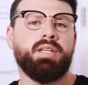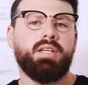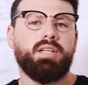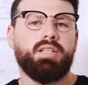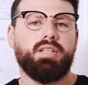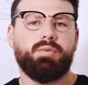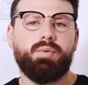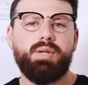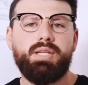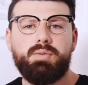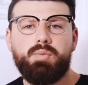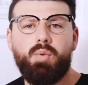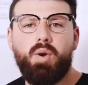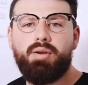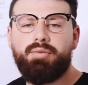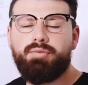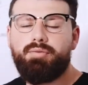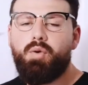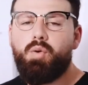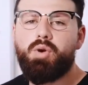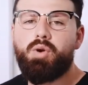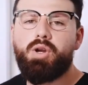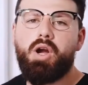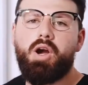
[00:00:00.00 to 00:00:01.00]
The reason why
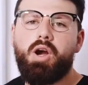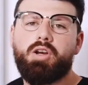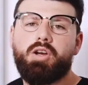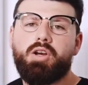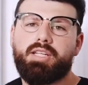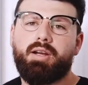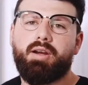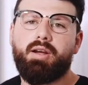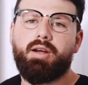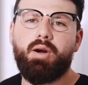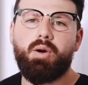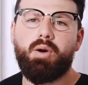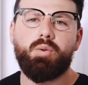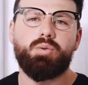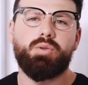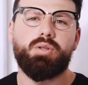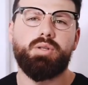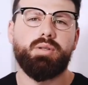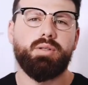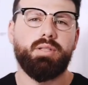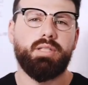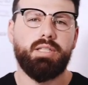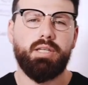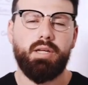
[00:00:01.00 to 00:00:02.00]
forecasting I hold,
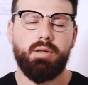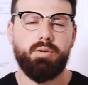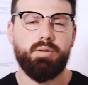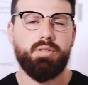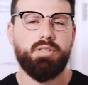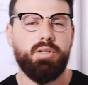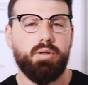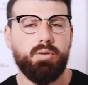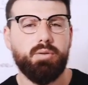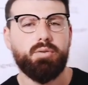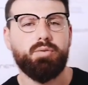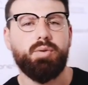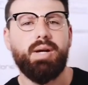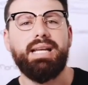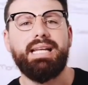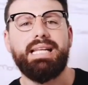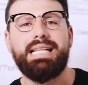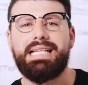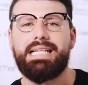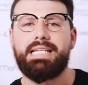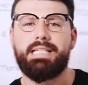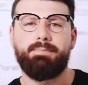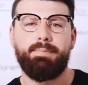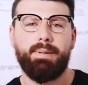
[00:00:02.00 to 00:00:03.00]
so
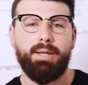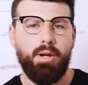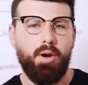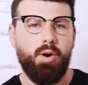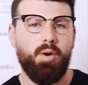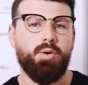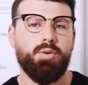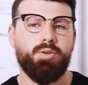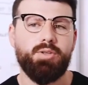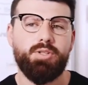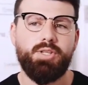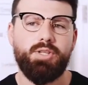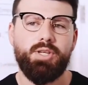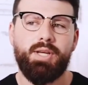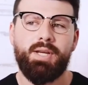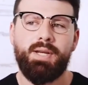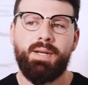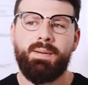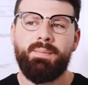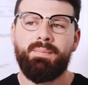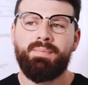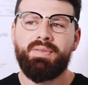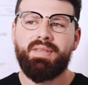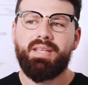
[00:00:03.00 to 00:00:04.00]
greatly is because
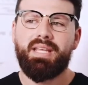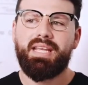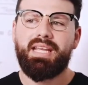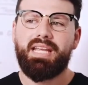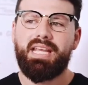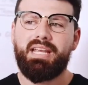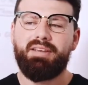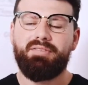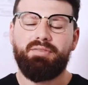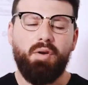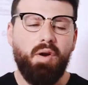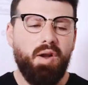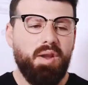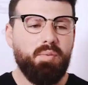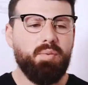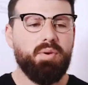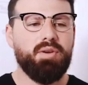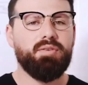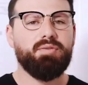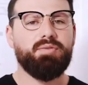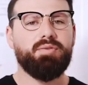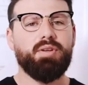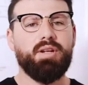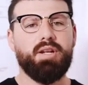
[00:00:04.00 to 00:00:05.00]
if I would
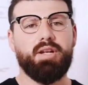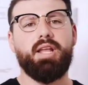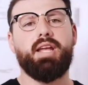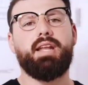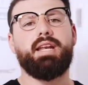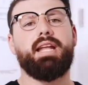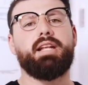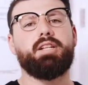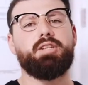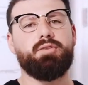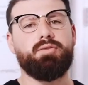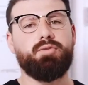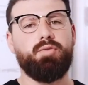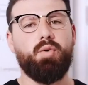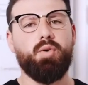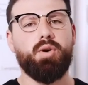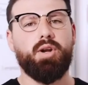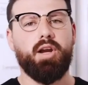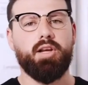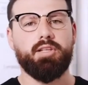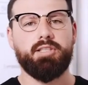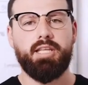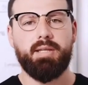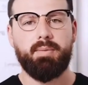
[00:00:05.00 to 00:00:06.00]
have learned how to
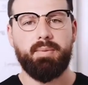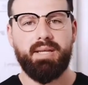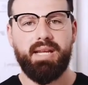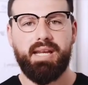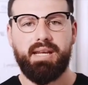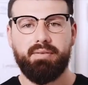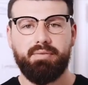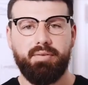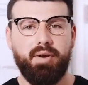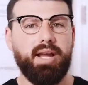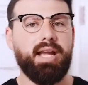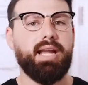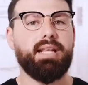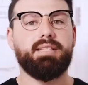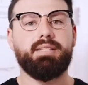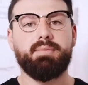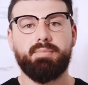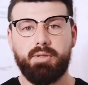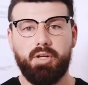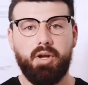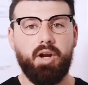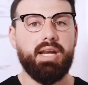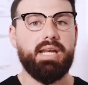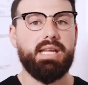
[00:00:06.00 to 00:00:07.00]
forecast at the beginning, if I had some
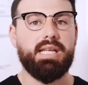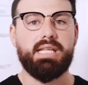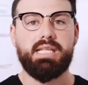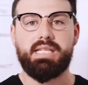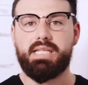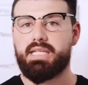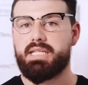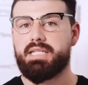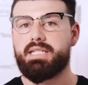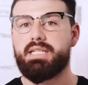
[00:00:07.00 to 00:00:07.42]
guidance,